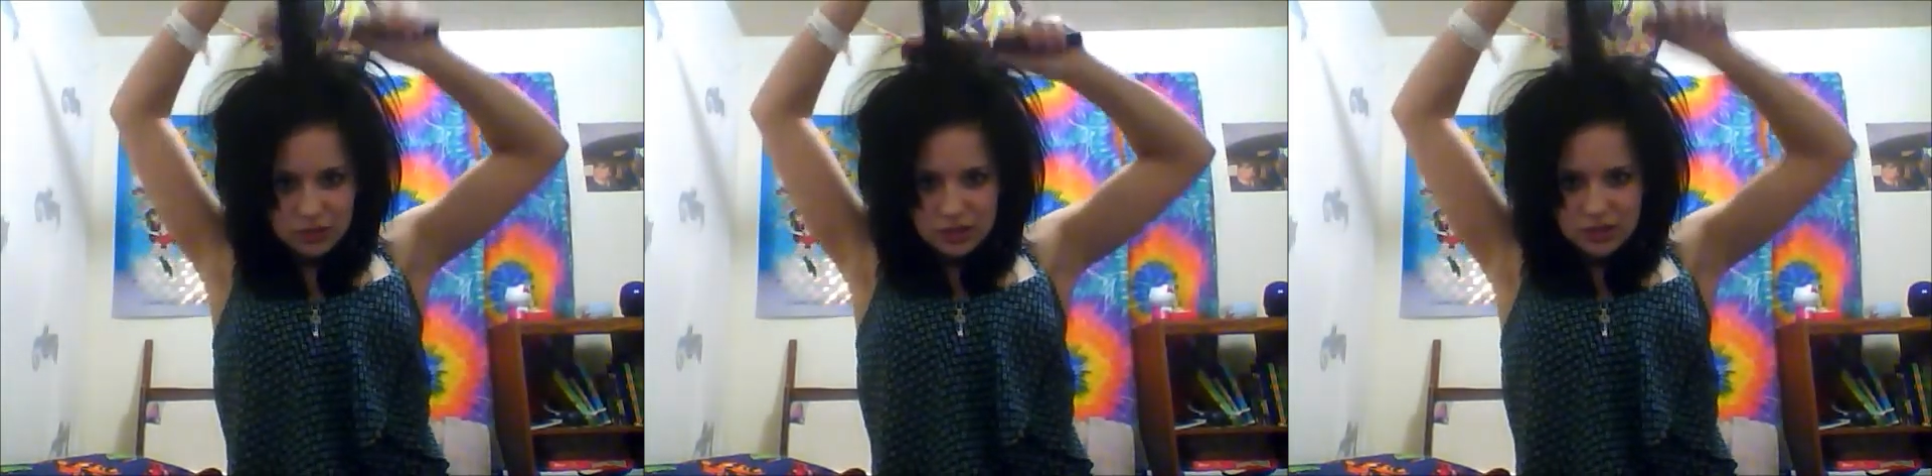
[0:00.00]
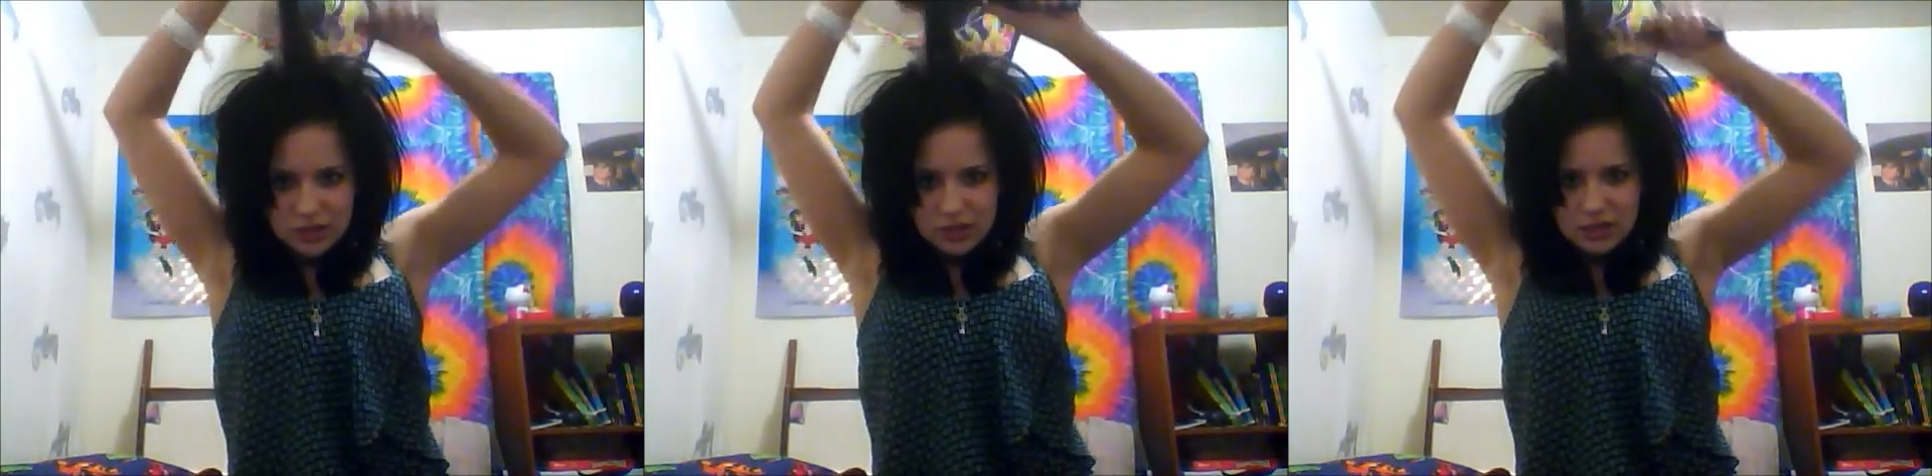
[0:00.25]

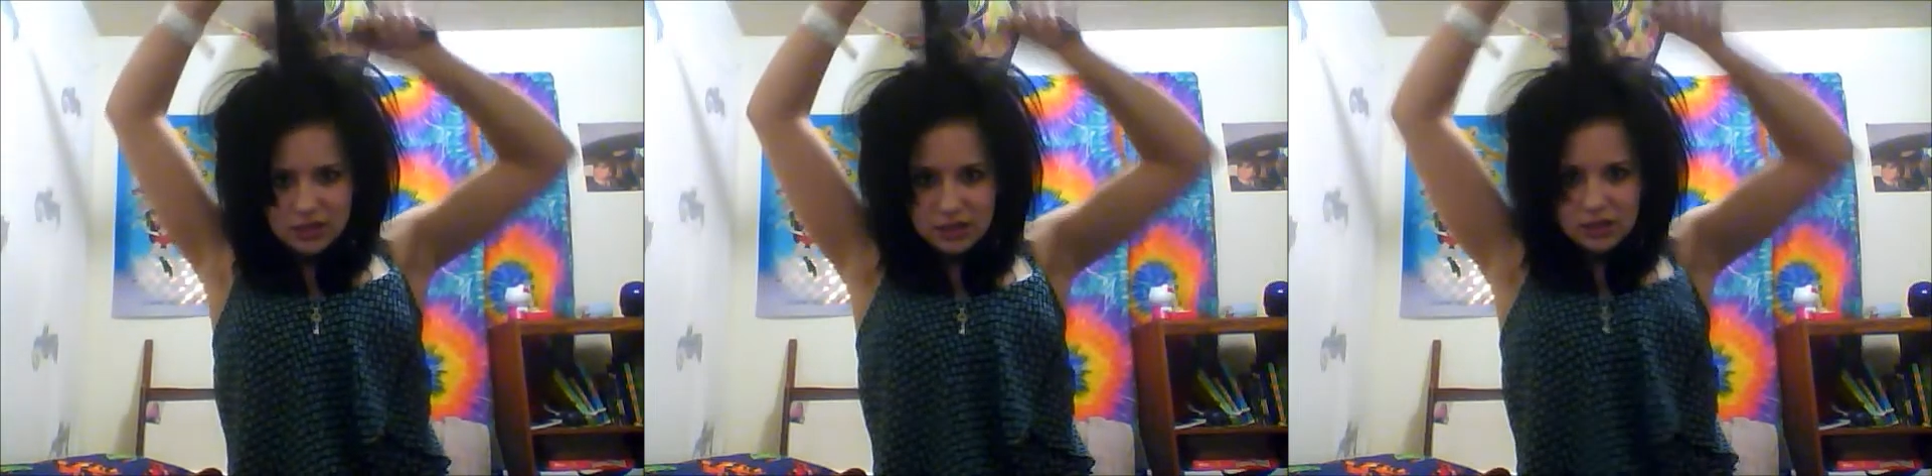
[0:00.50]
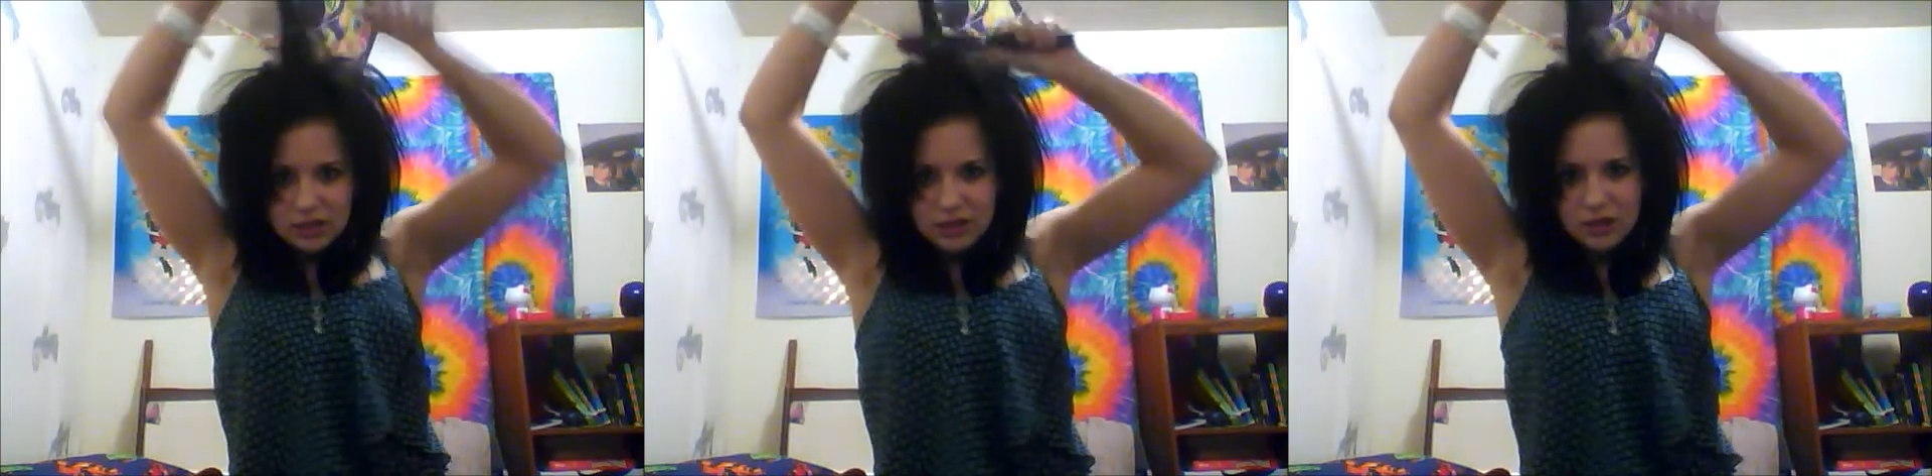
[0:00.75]
and
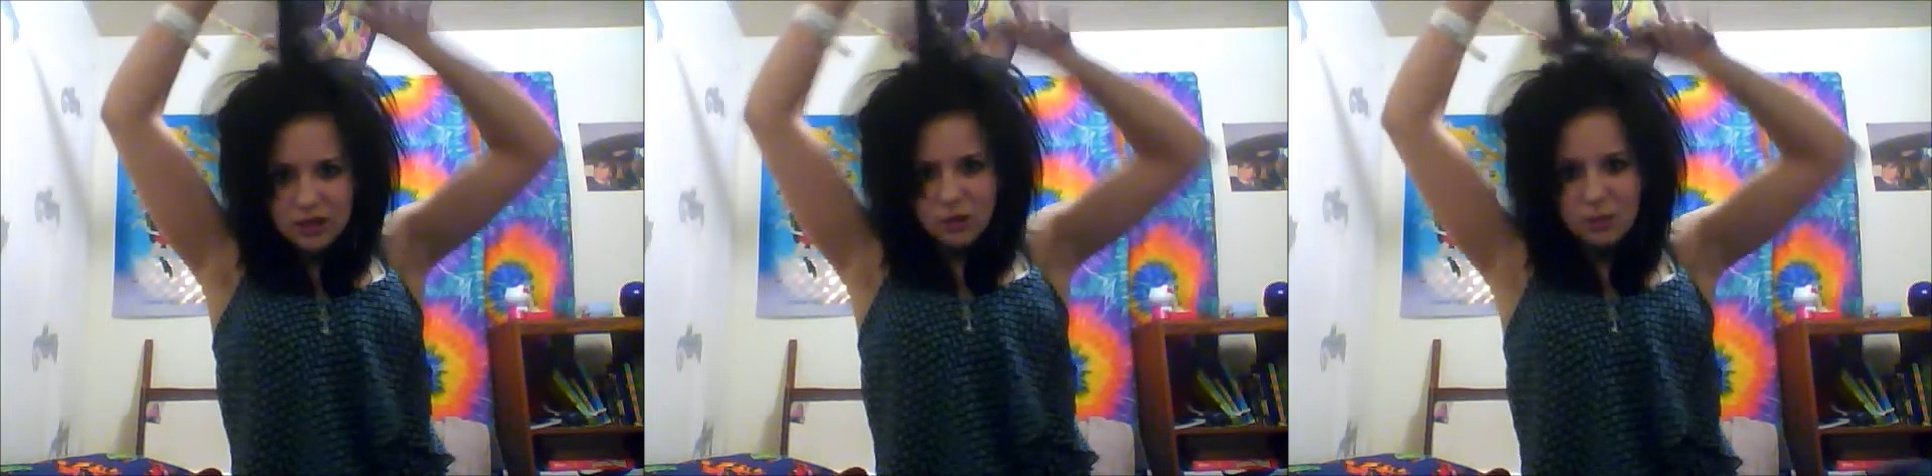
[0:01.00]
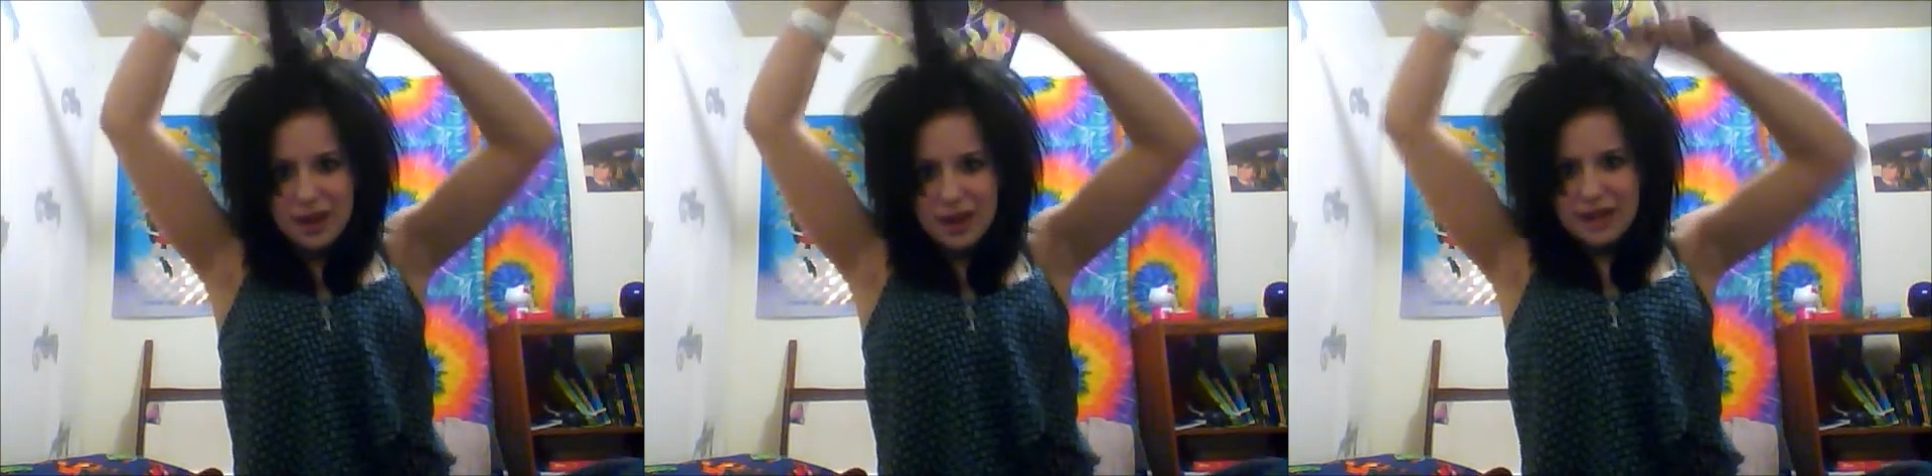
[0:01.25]

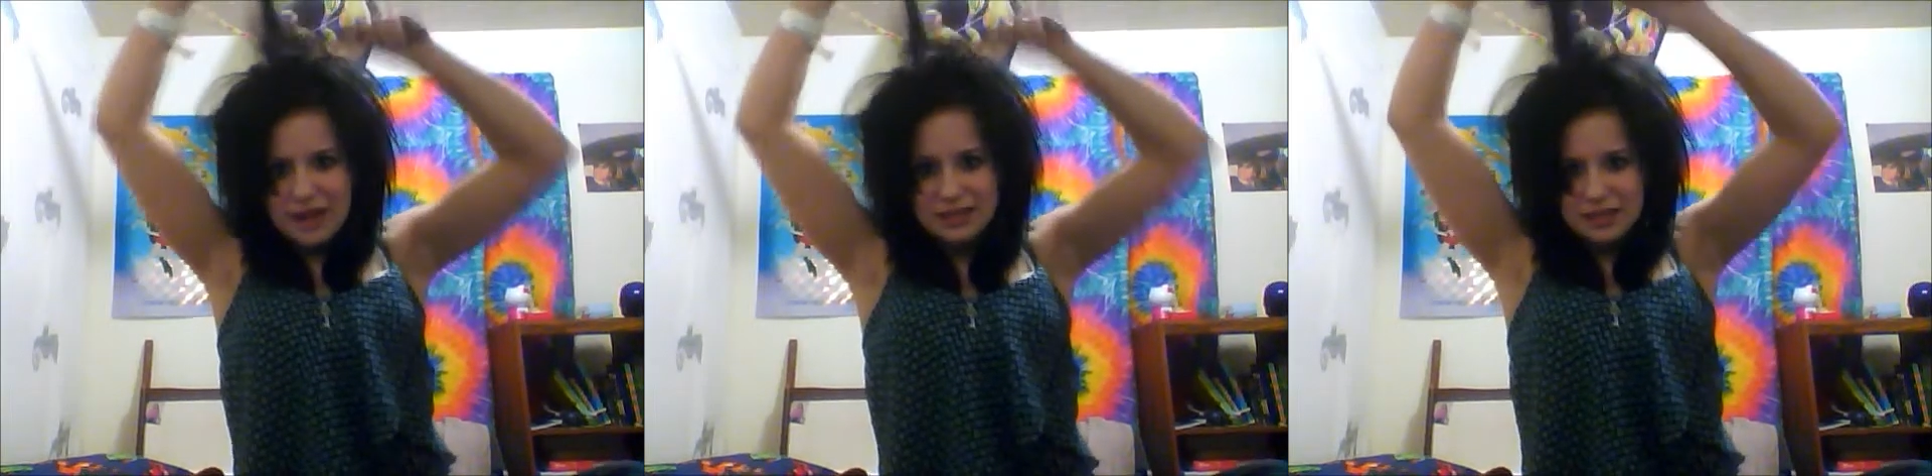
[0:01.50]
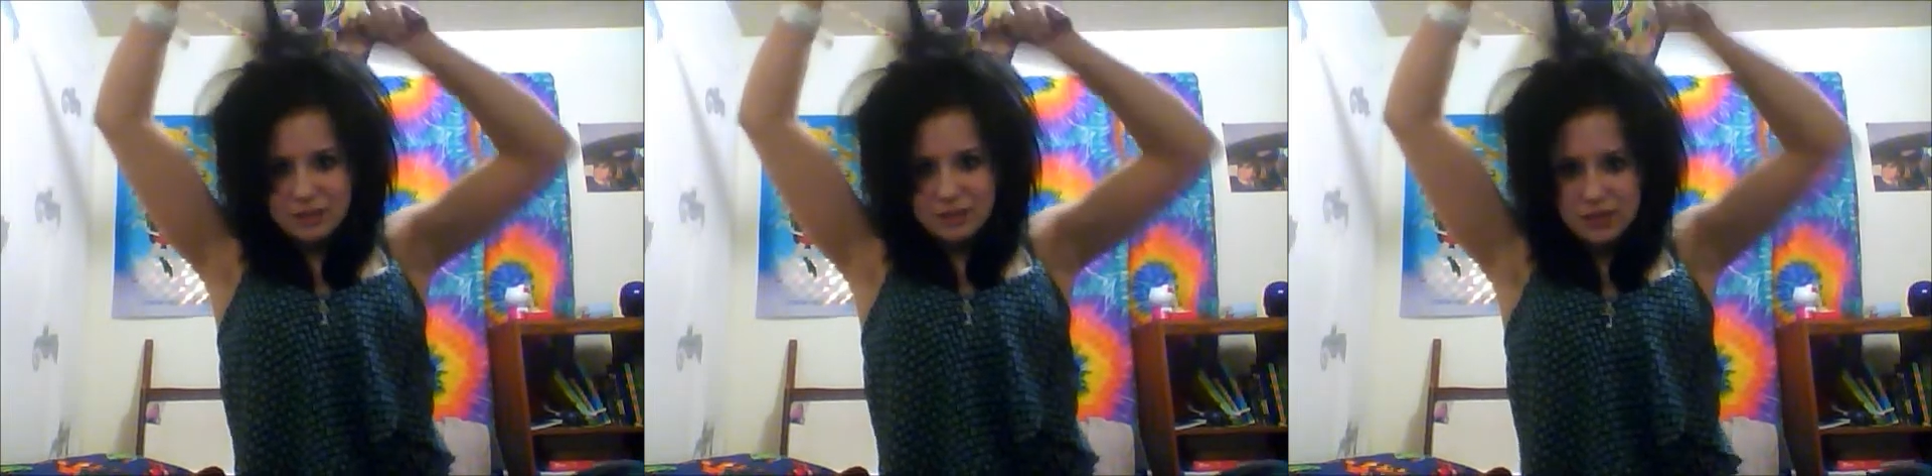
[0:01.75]
ratting
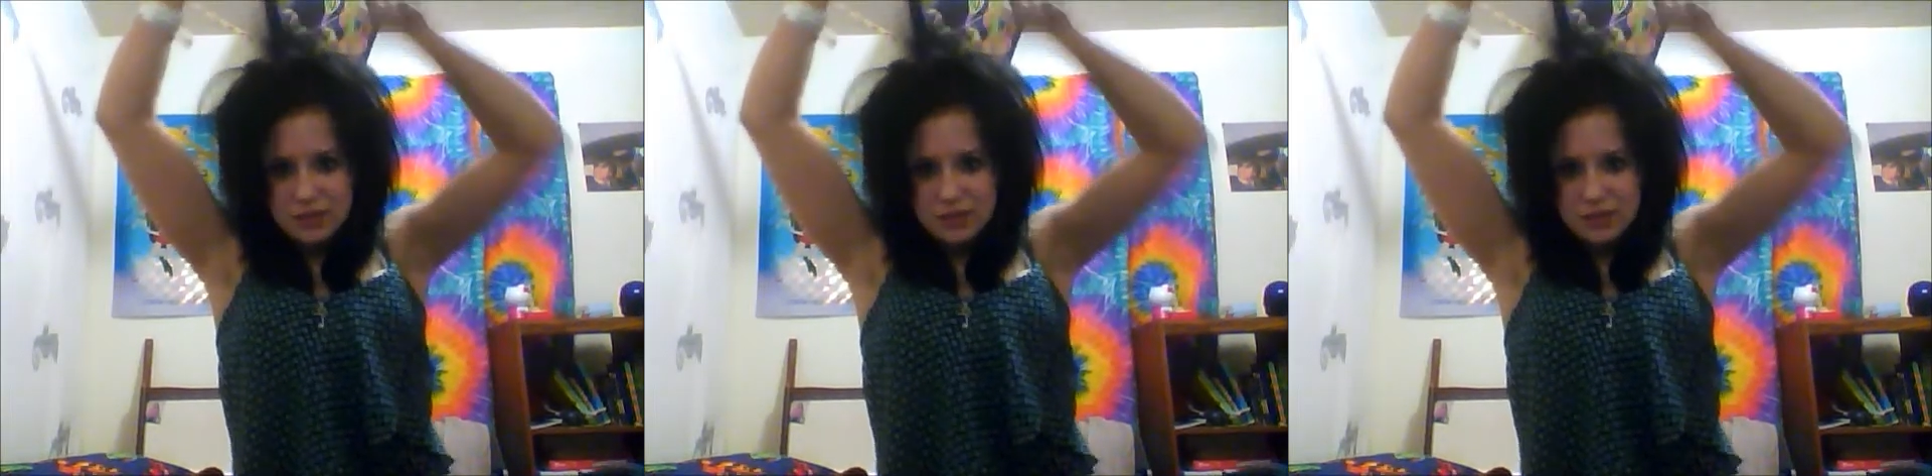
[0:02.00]
them.